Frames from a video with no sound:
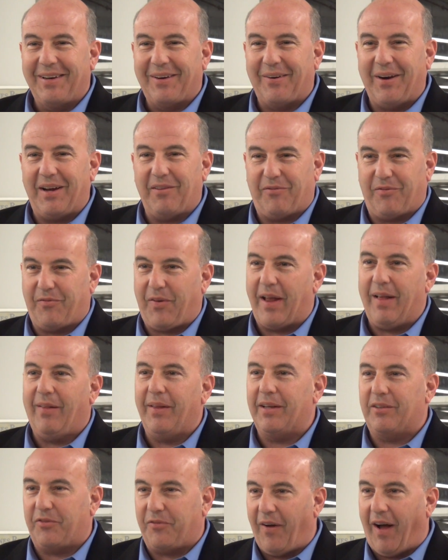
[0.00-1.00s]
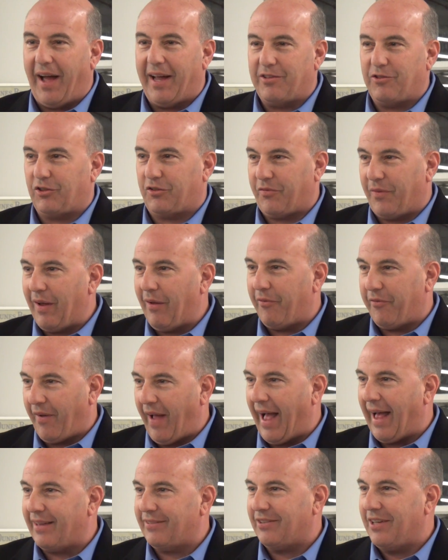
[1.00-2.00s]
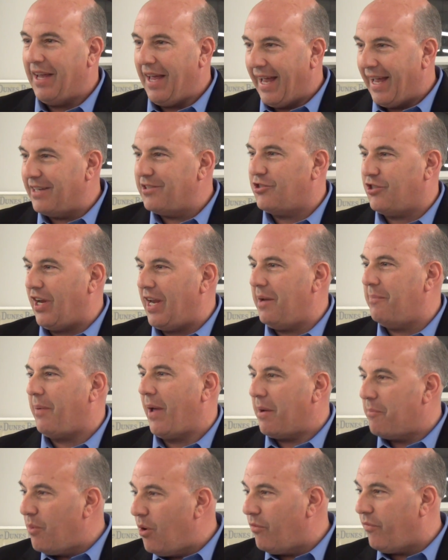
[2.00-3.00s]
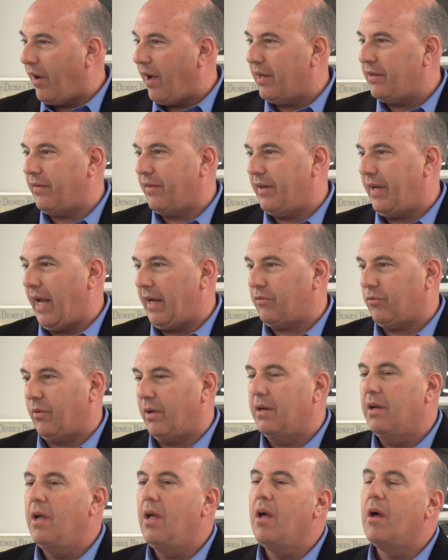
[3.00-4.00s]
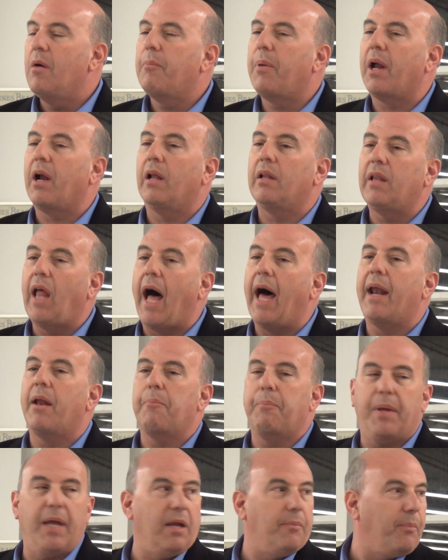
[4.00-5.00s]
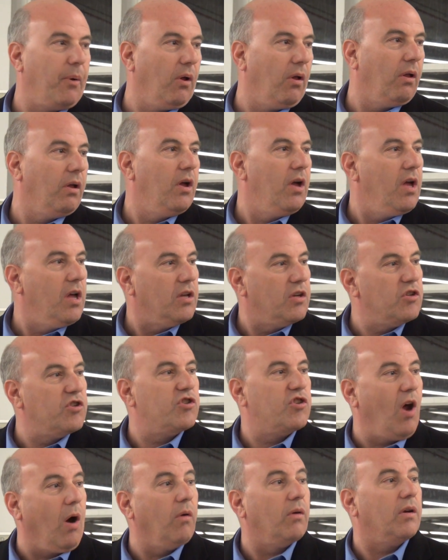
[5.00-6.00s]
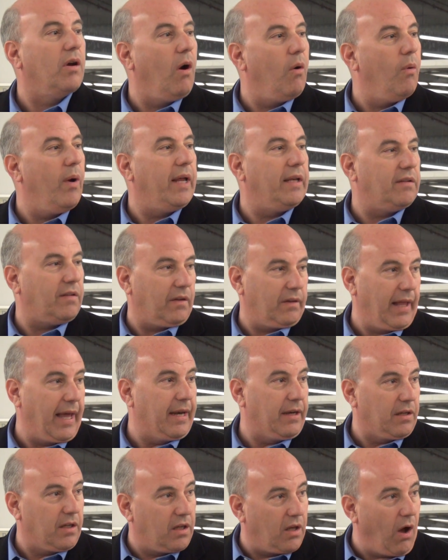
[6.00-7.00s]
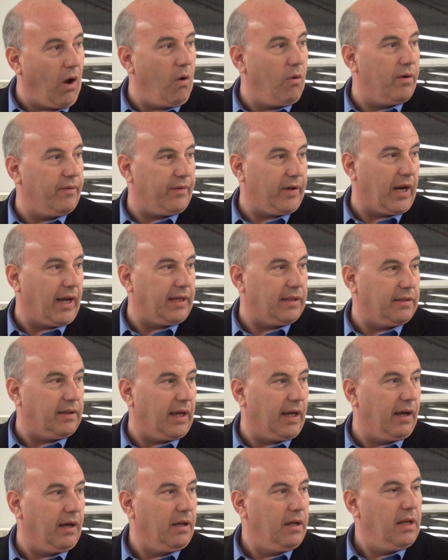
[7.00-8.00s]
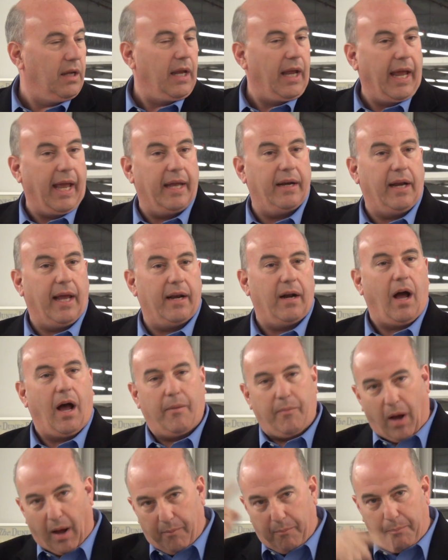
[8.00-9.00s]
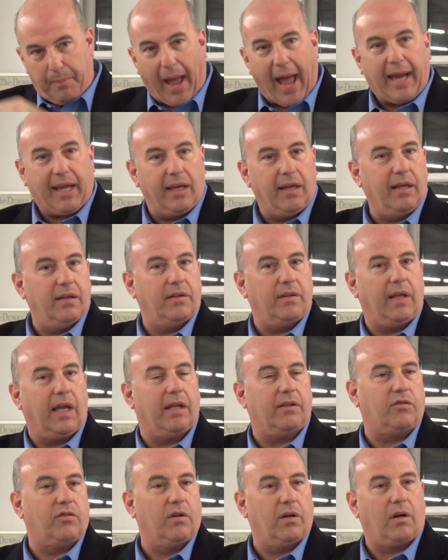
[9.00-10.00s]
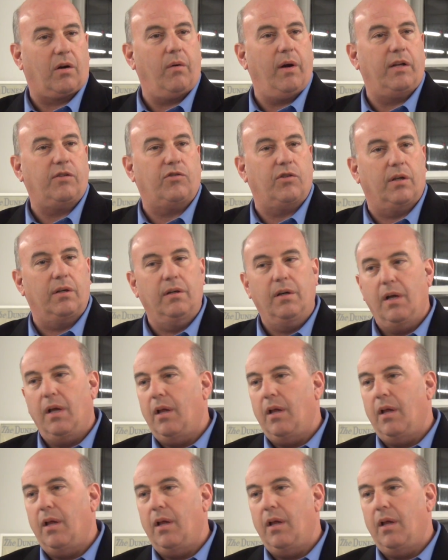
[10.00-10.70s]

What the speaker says: right? Failing's fine, just fail fast and cheap and move on to the next one. But a lot of people don't know when to let go of an idea, and I'm backing into the answer to your question,